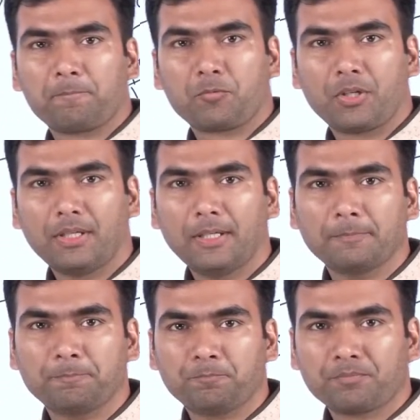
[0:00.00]
Okay,
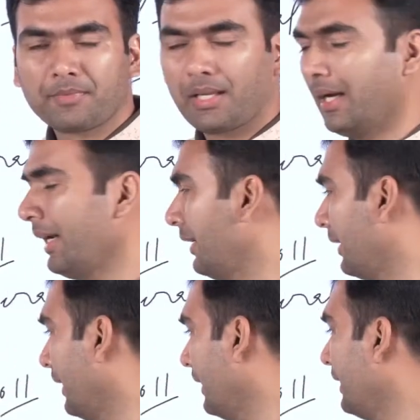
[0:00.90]
and
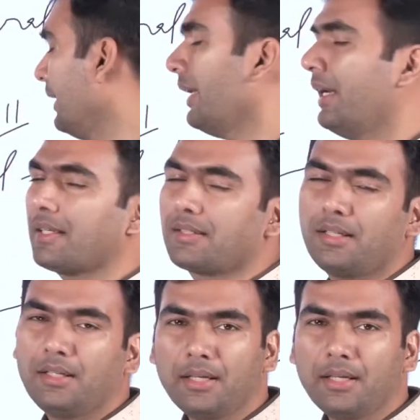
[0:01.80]
any election